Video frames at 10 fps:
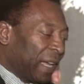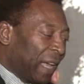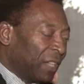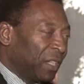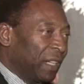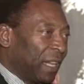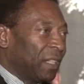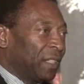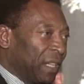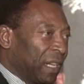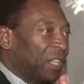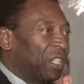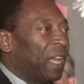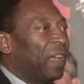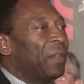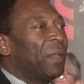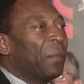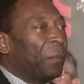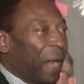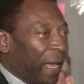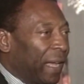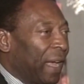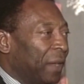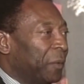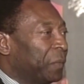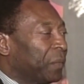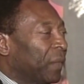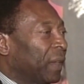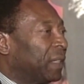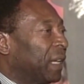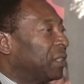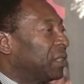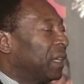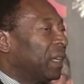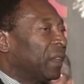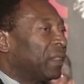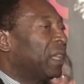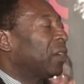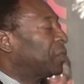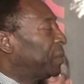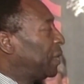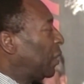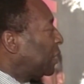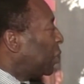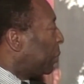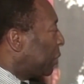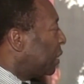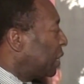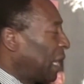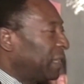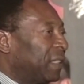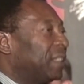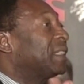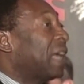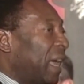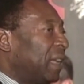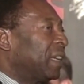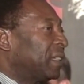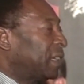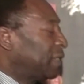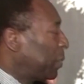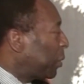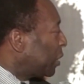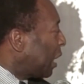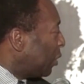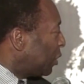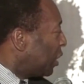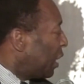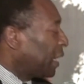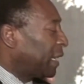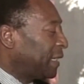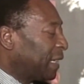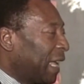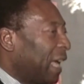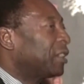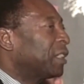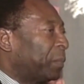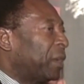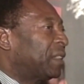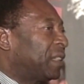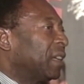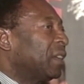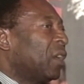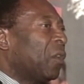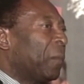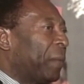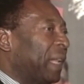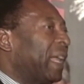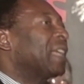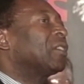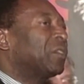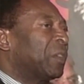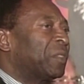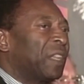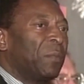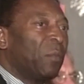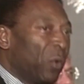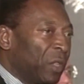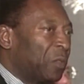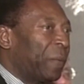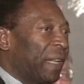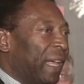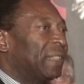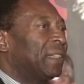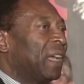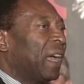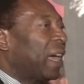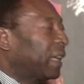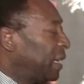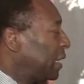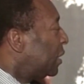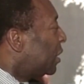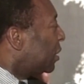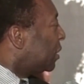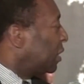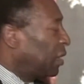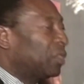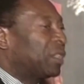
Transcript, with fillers: I think that from the shoeshine box to now, God gave me this opportunity to be an example for children. From there, we can be a Pele, or we will have many Pelés, if it's God's will here in Brazil.